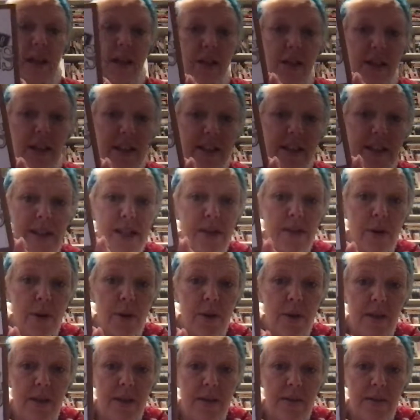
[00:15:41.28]
Look at this,
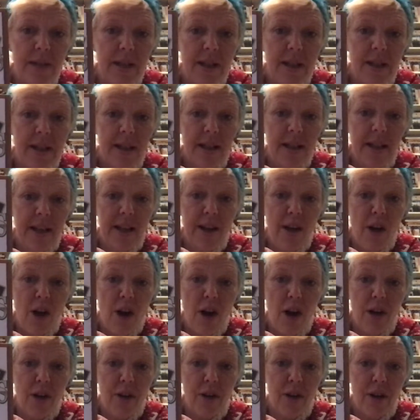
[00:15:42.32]
folks. In
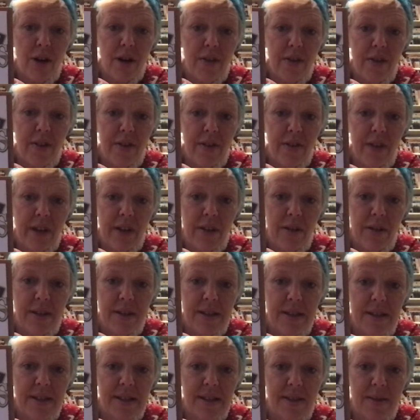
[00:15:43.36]
honor of our
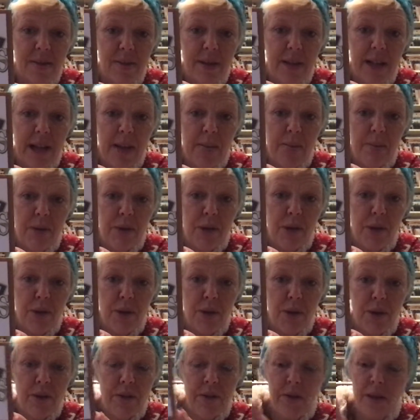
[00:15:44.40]
veterans with that
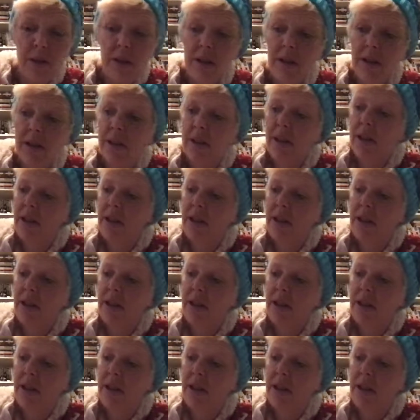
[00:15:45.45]
beautiful,